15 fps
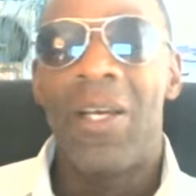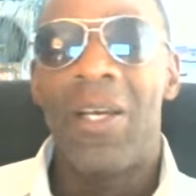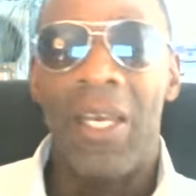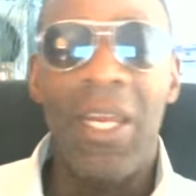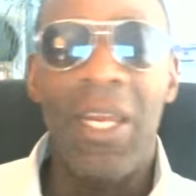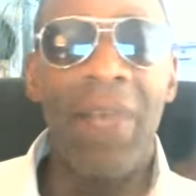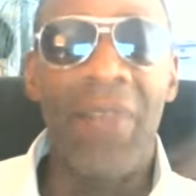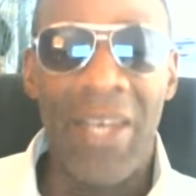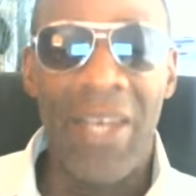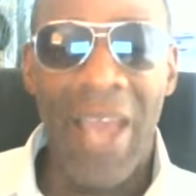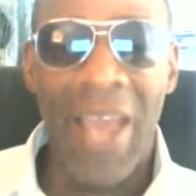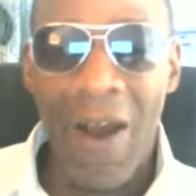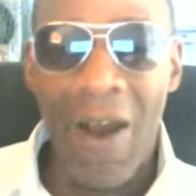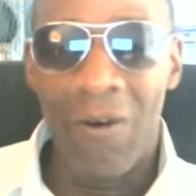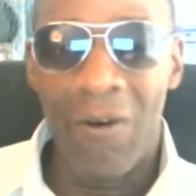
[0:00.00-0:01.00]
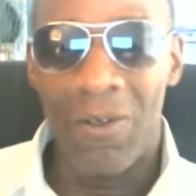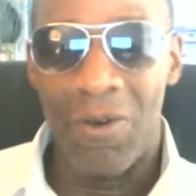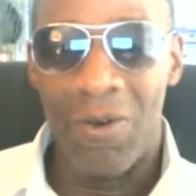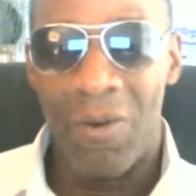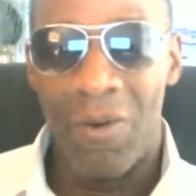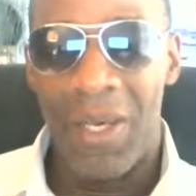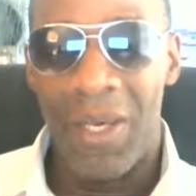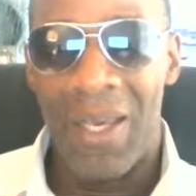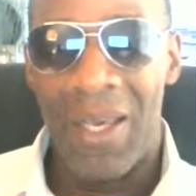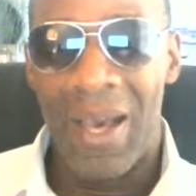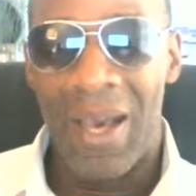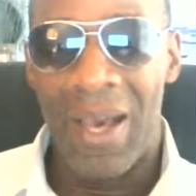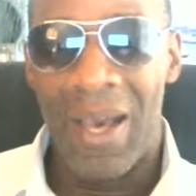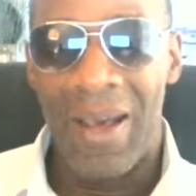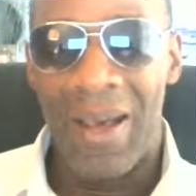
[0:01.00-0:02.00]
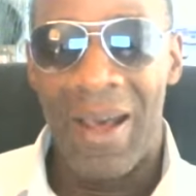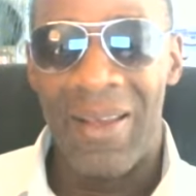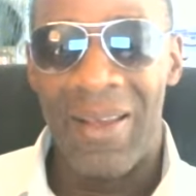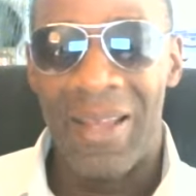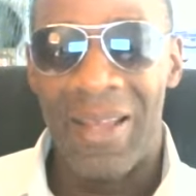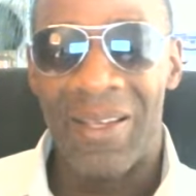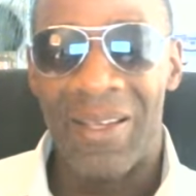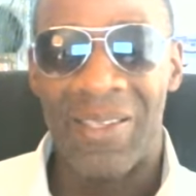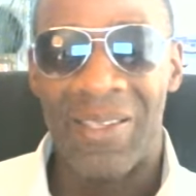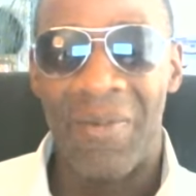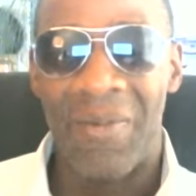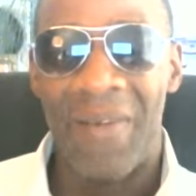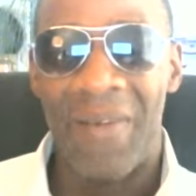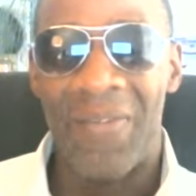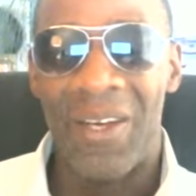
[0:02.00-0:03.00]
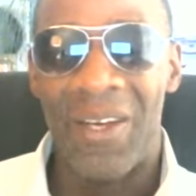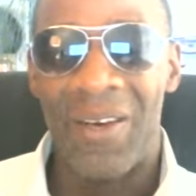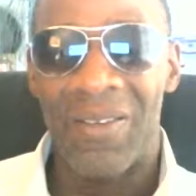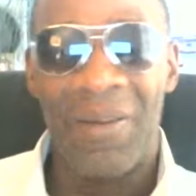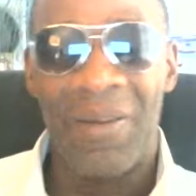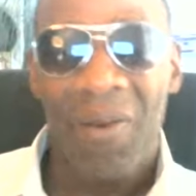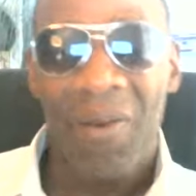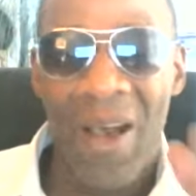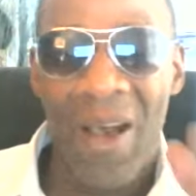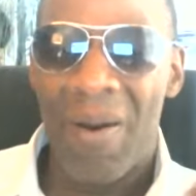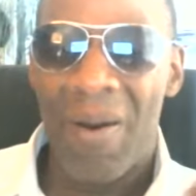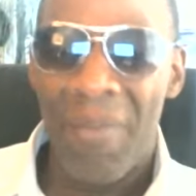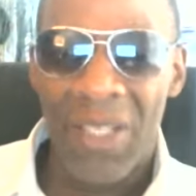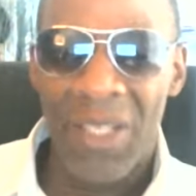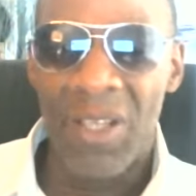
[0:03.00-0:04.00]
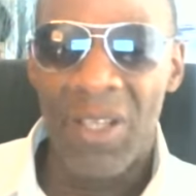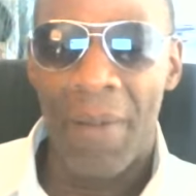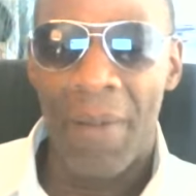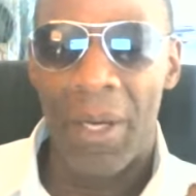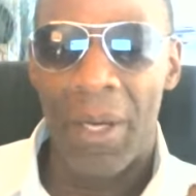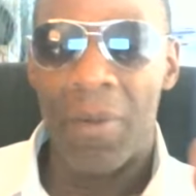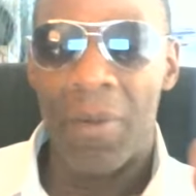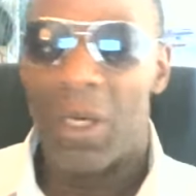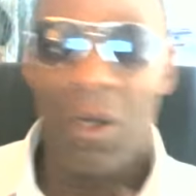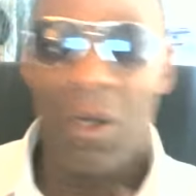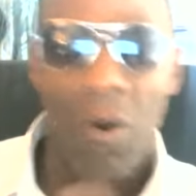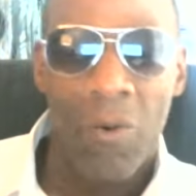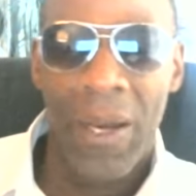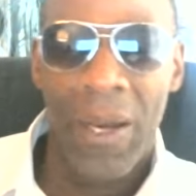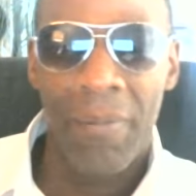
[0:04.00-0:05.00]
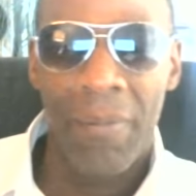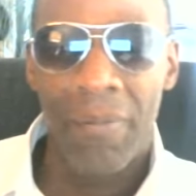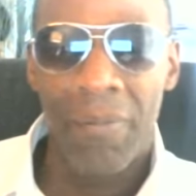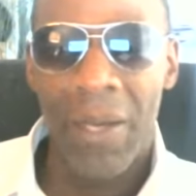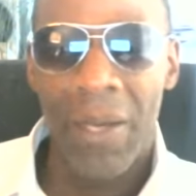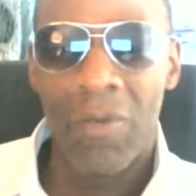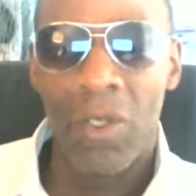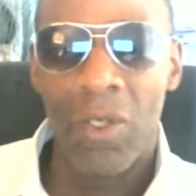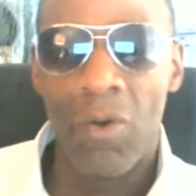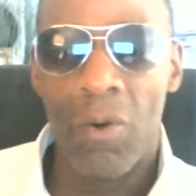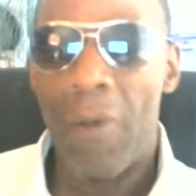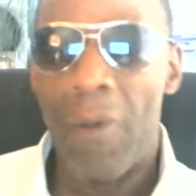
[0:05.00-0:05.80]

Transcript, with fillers: And even now, you know what I mean? I, I, I look at some of my videos and I'm like, wow, I messed up and I'm going to go right back and redo it.